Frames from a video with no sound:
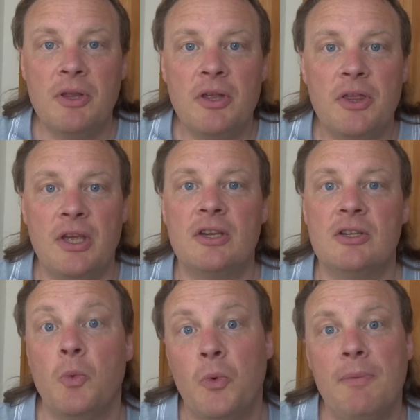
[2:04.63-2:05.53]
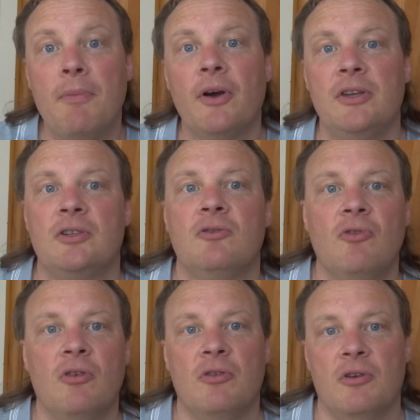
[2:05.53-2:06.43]
the things that we might do
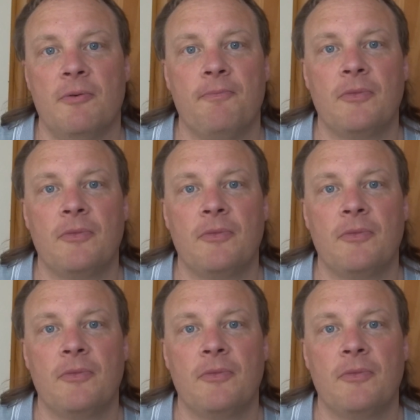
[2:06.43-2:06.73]
wrong.